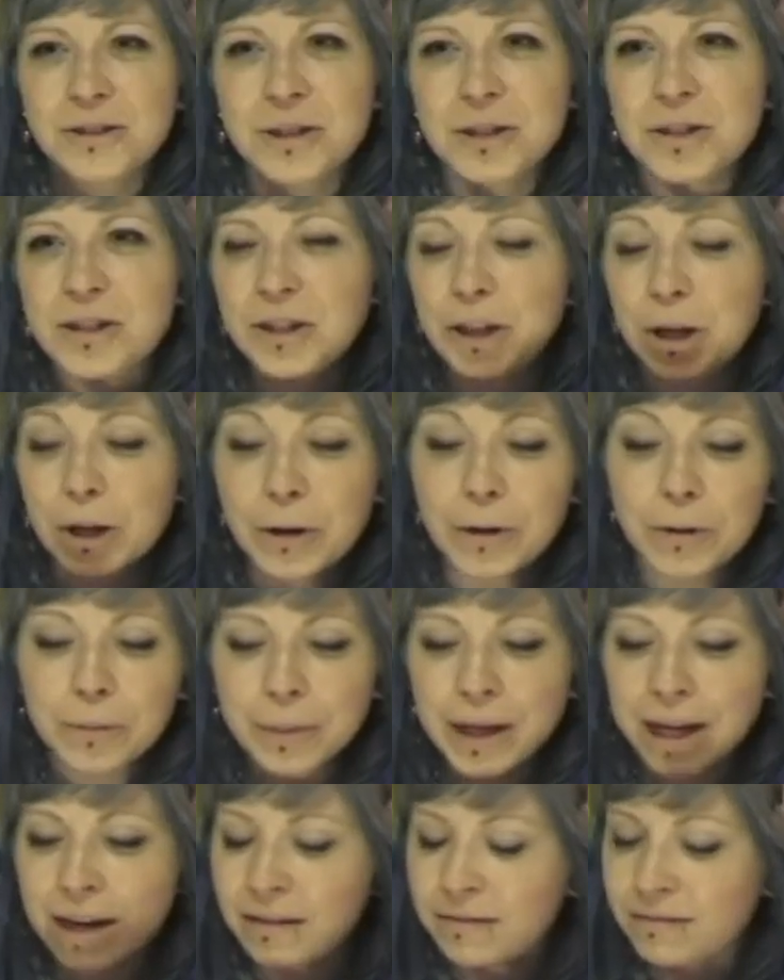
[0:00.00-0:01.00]
Just, you
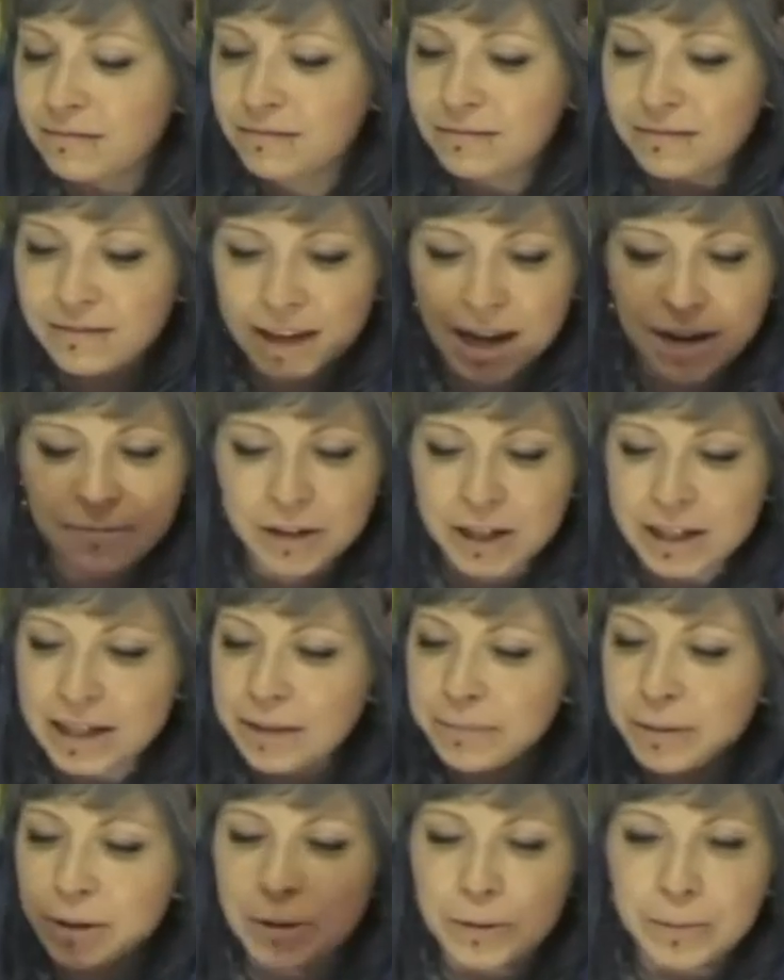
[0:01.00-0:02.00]
come in, every
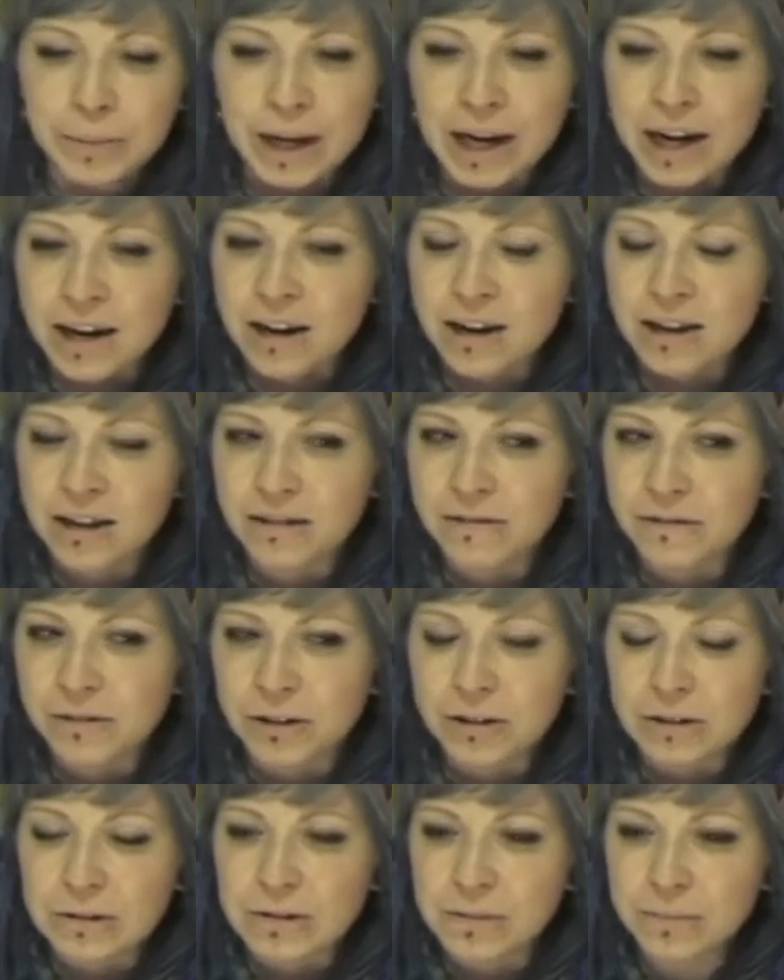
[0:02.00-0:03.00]
time you come in, you've
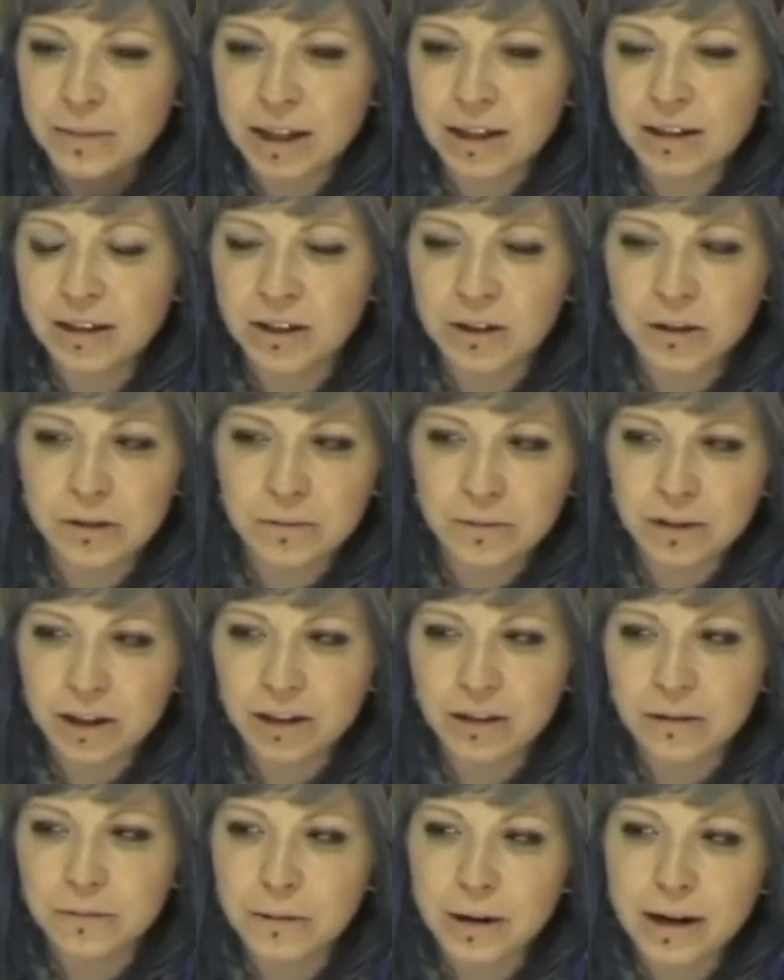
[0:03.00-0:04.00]
got something new
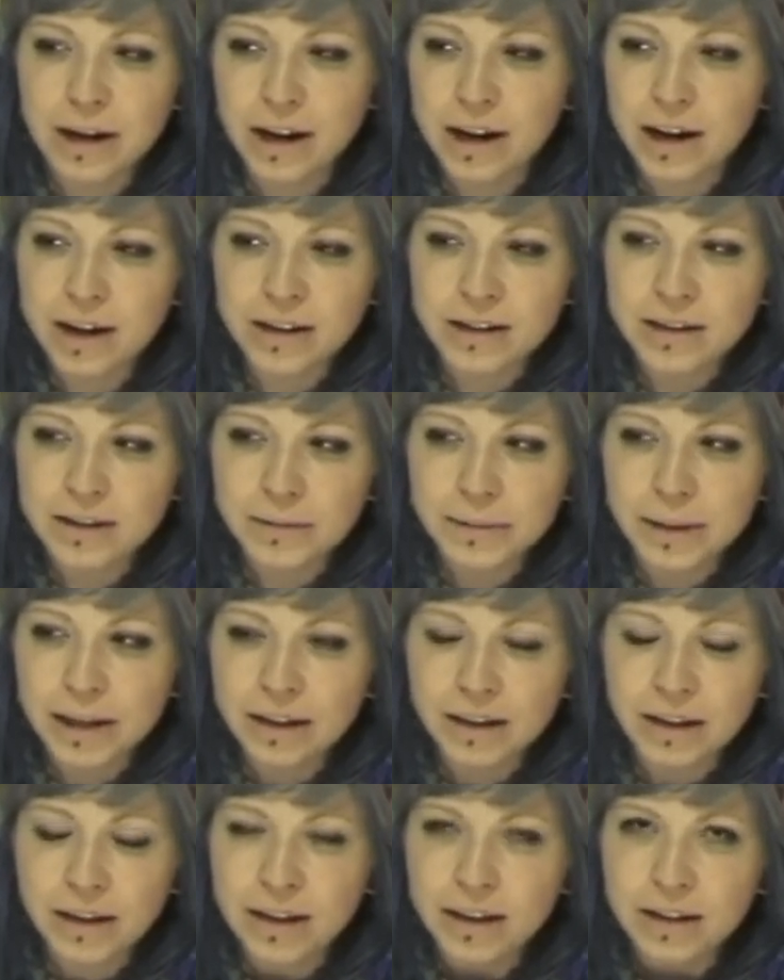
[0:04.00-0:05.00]
that you want added to
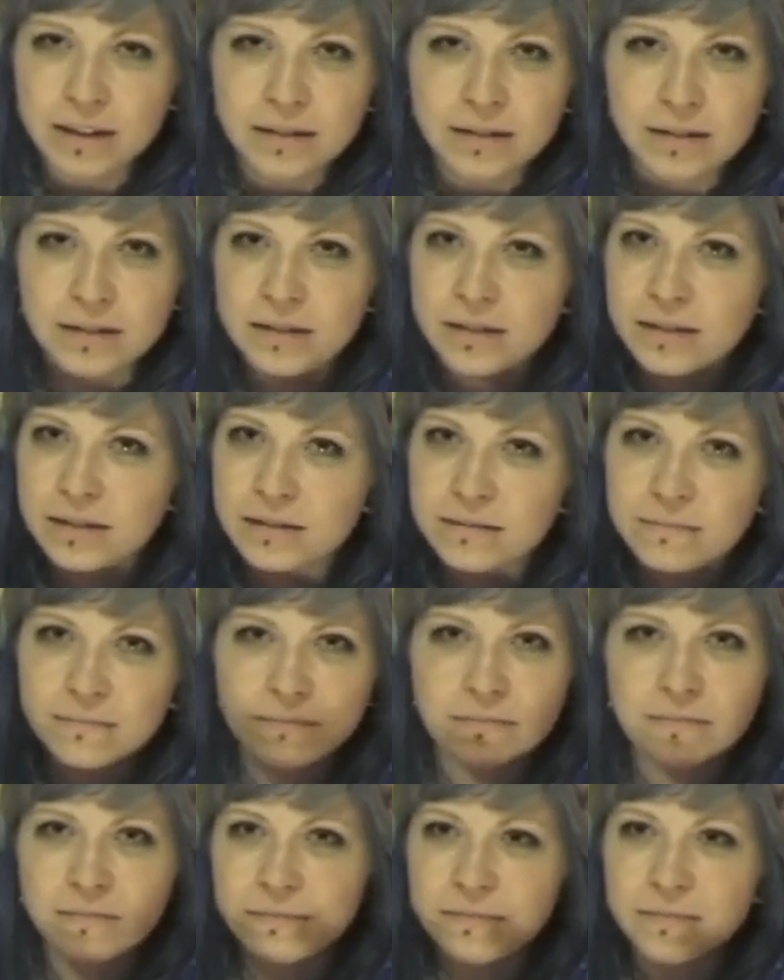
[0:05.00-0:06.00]
it, and
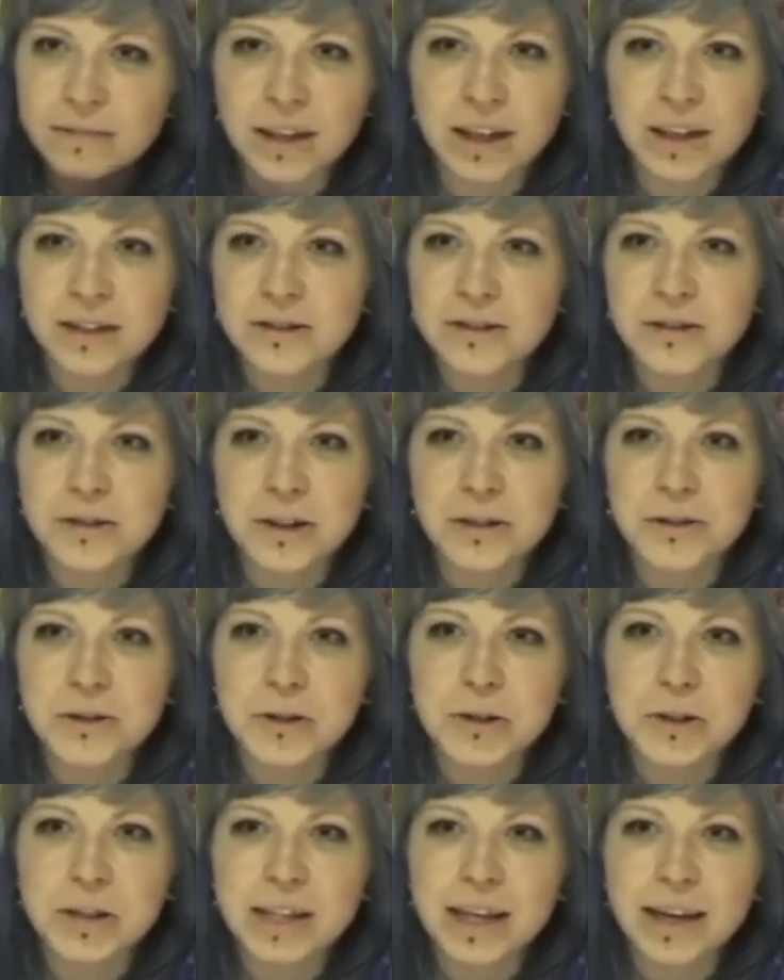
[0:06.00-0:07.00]
it's
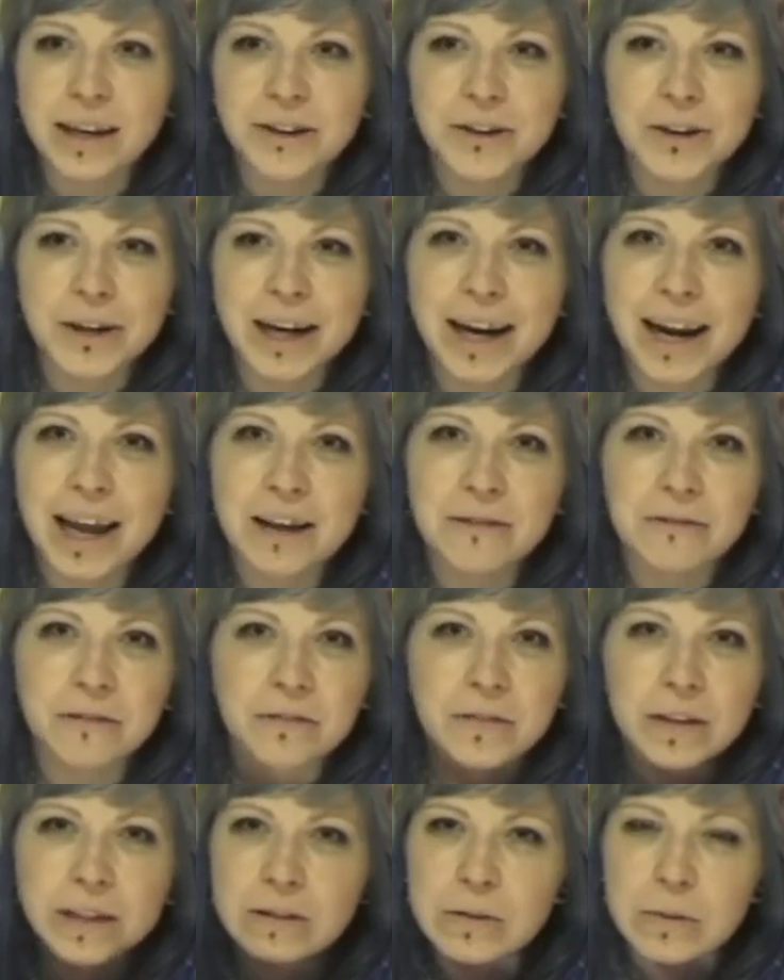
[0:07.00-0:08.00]
just taken on a
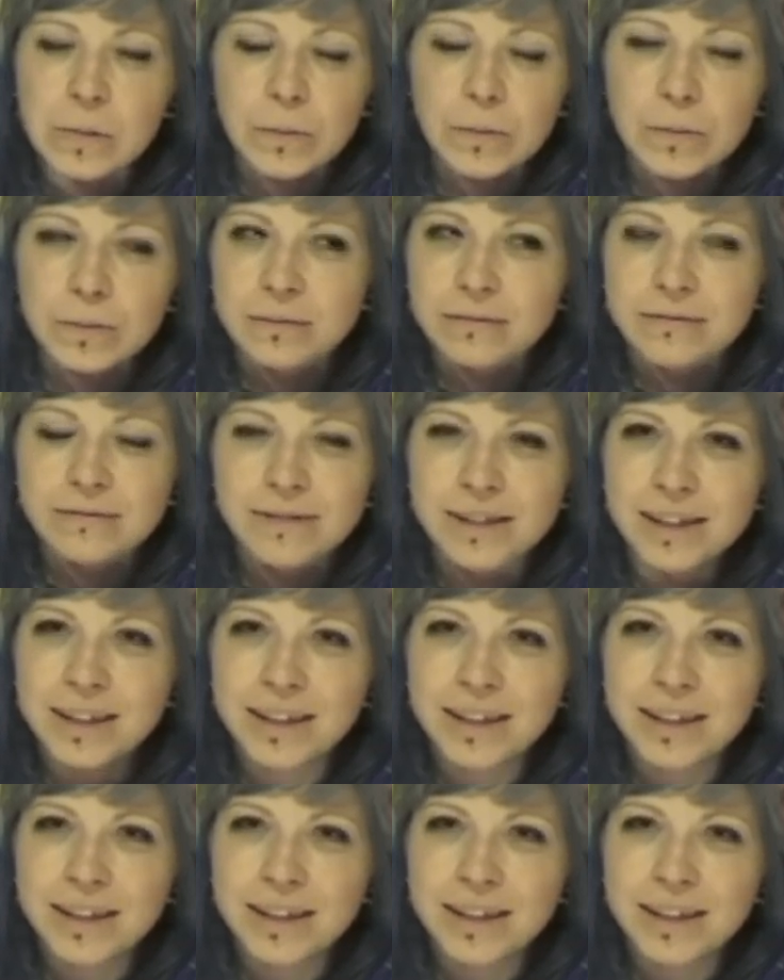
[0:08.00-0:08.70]
life of its own.